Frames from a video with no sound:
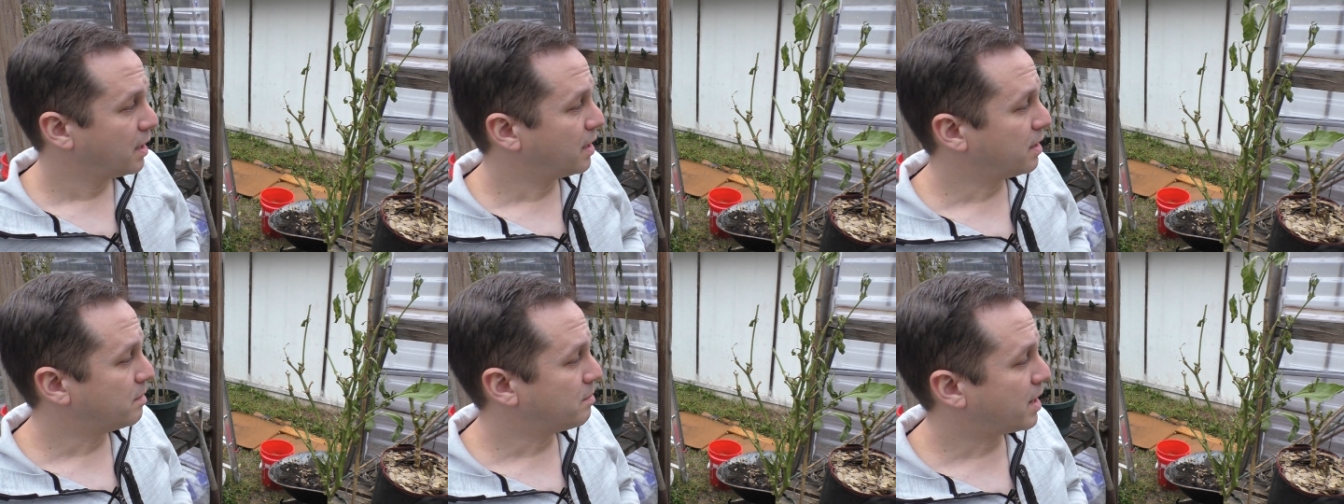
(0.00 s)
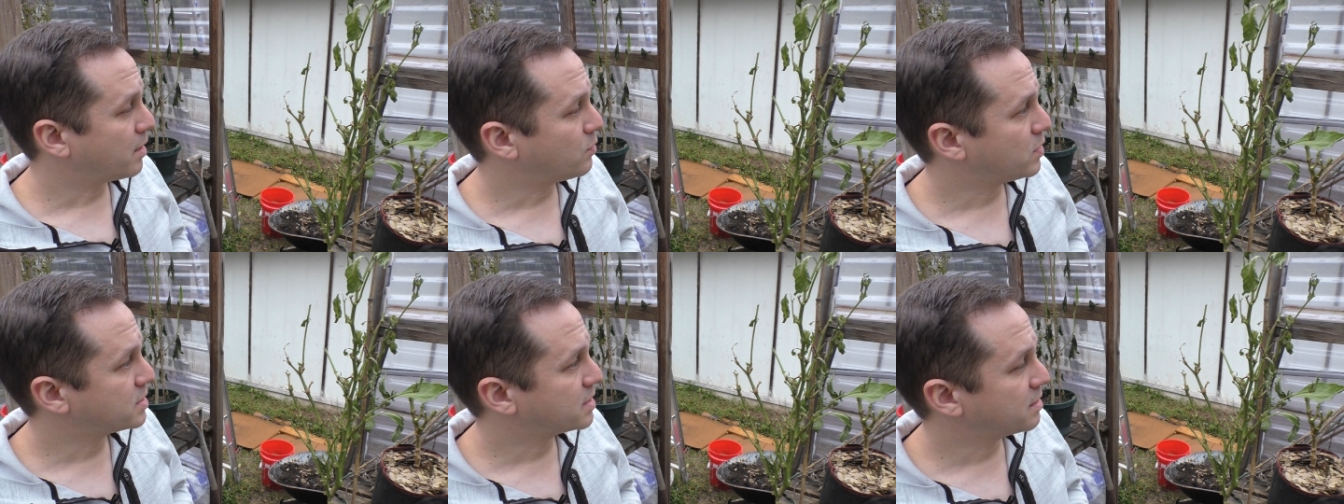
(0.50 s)
I
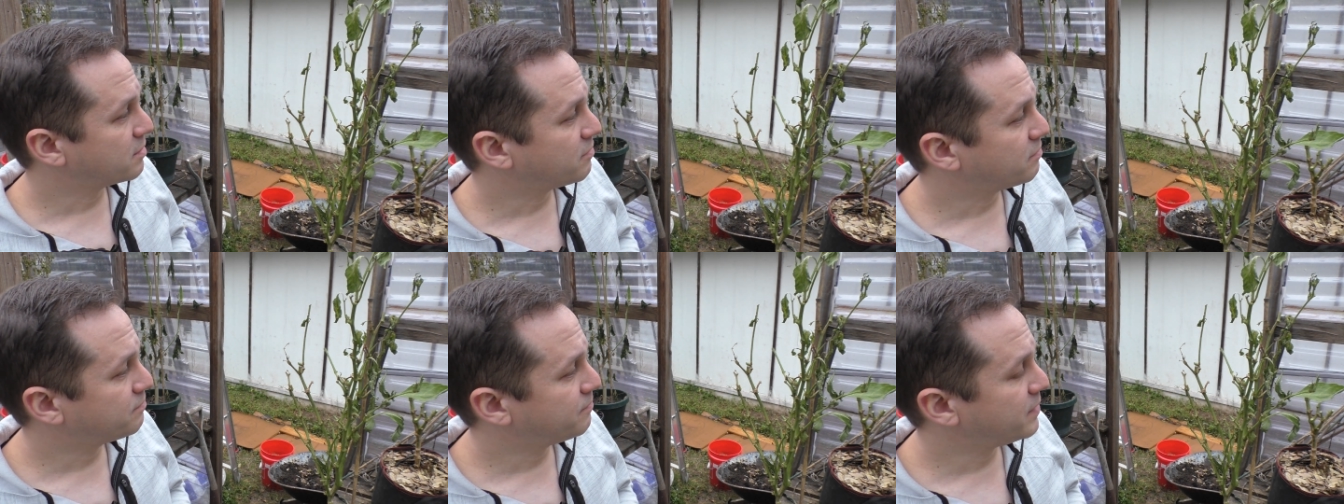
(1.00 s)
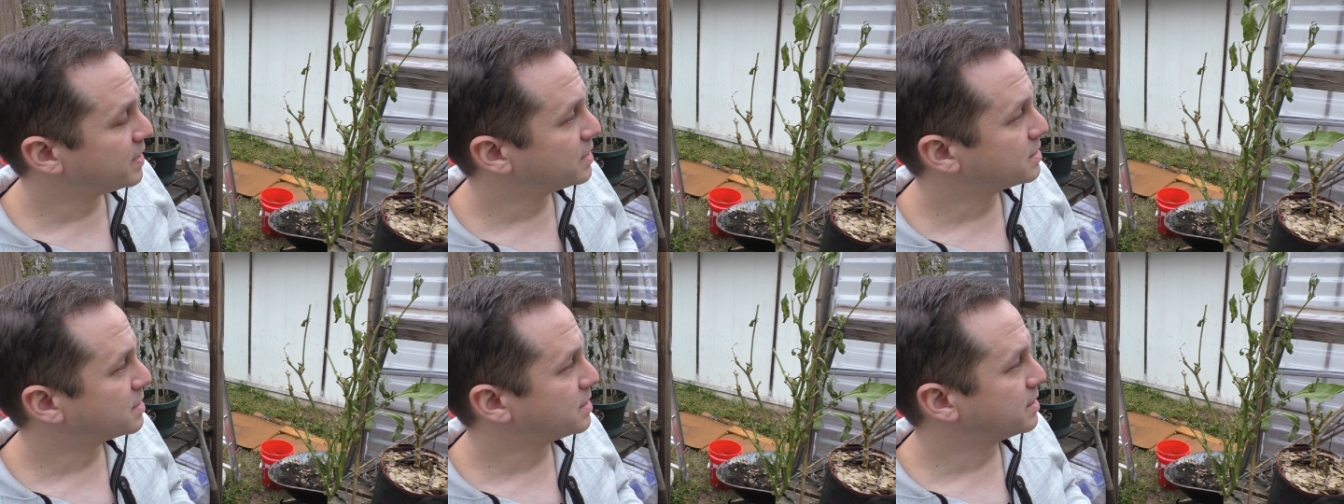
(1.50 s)
was going to
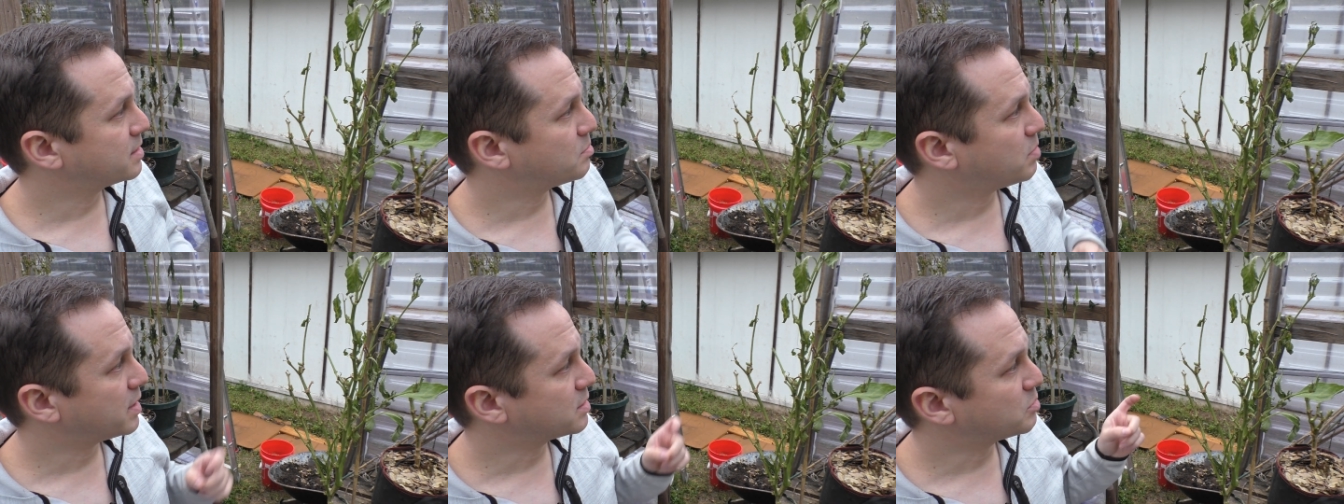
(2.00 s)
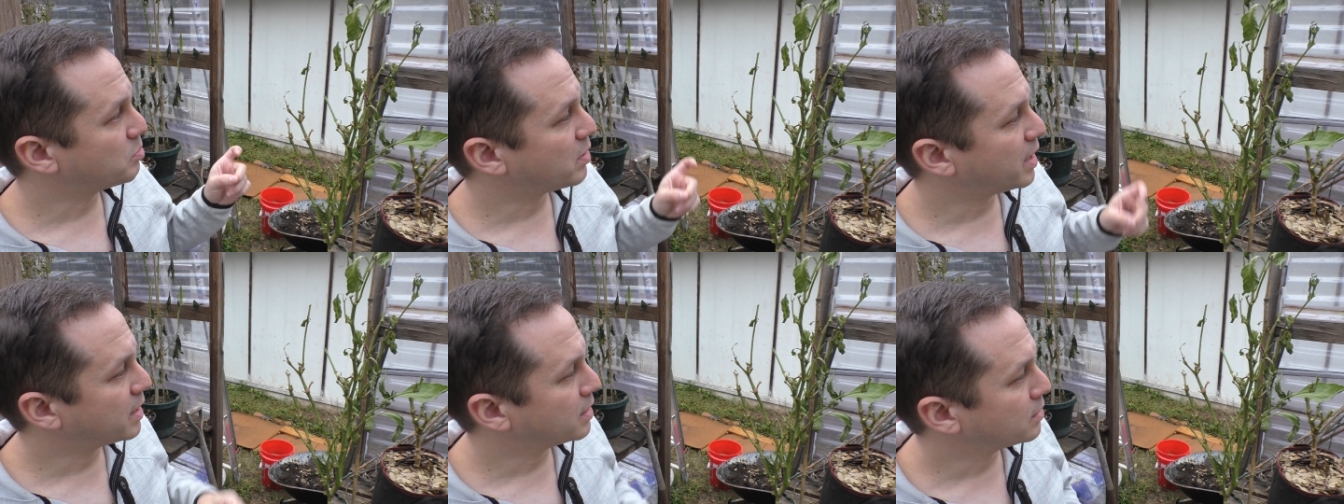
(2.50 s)
finish this by
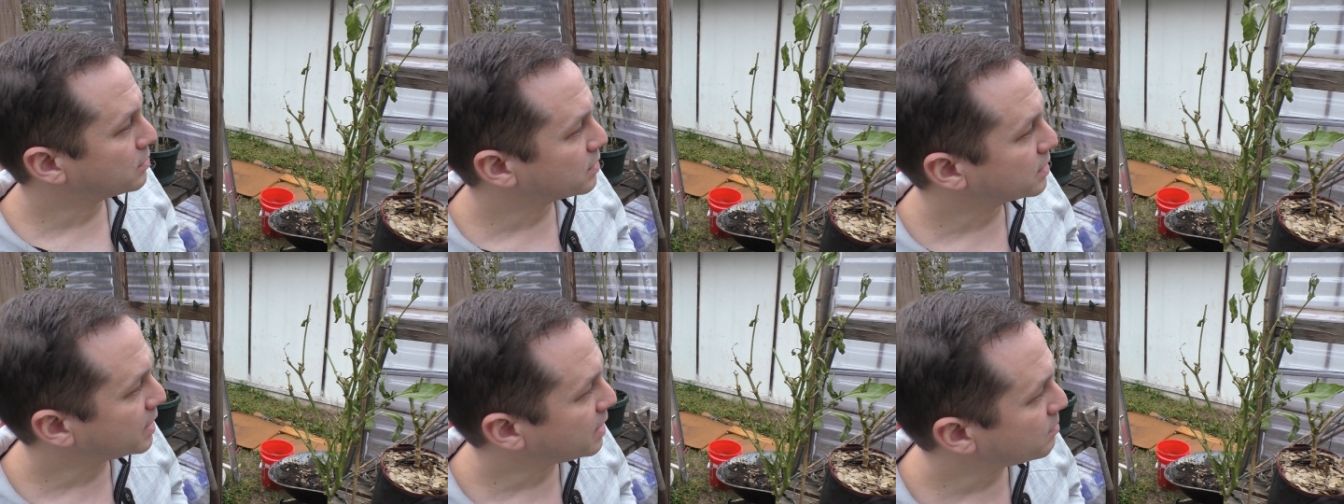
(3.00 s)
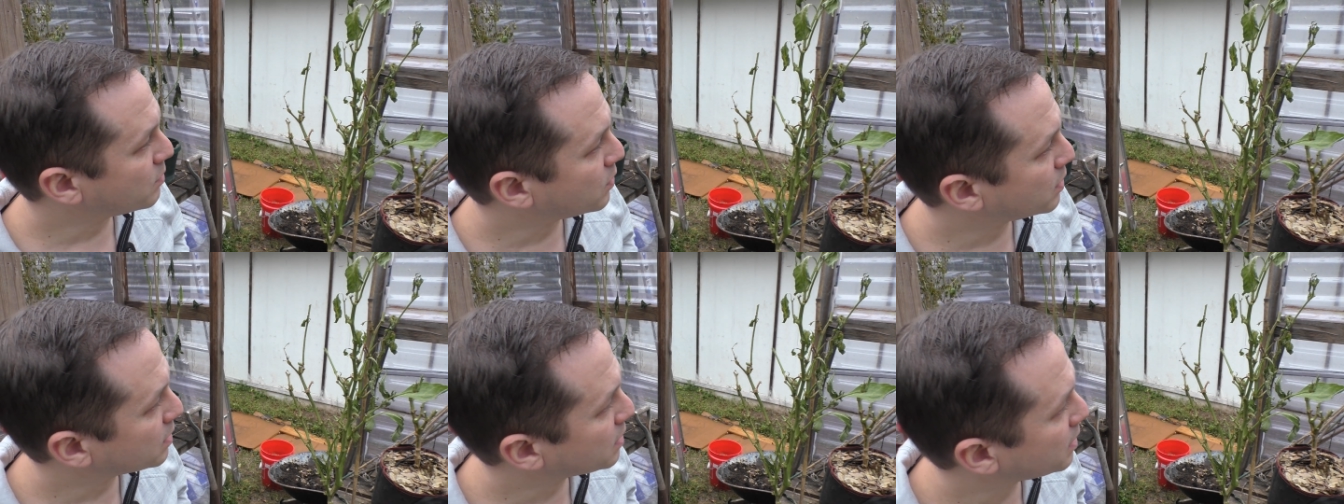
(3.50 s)
spraying a little neem
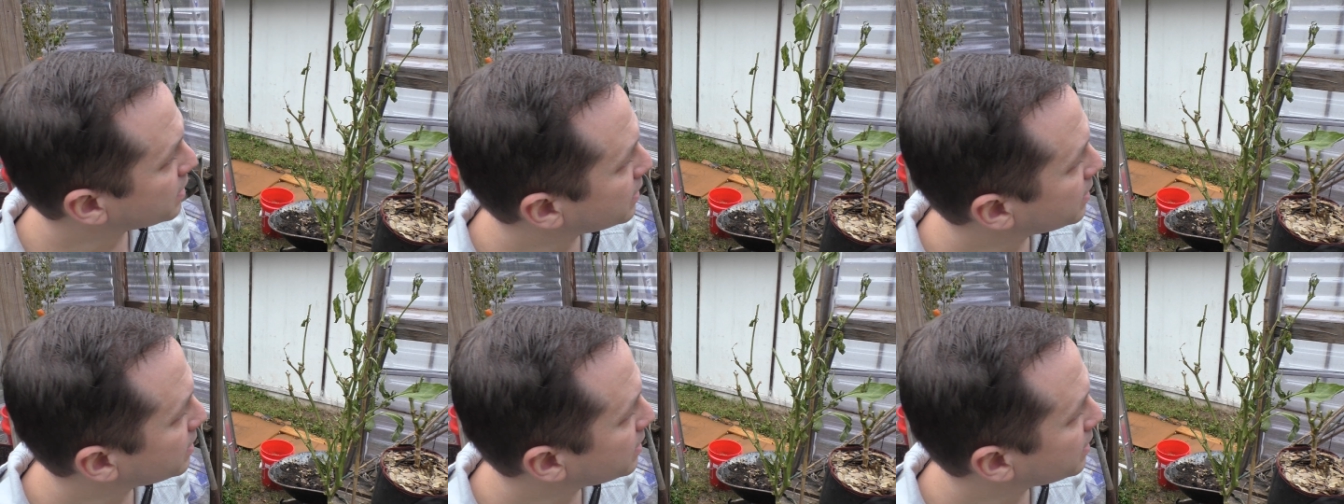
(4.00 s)
oil on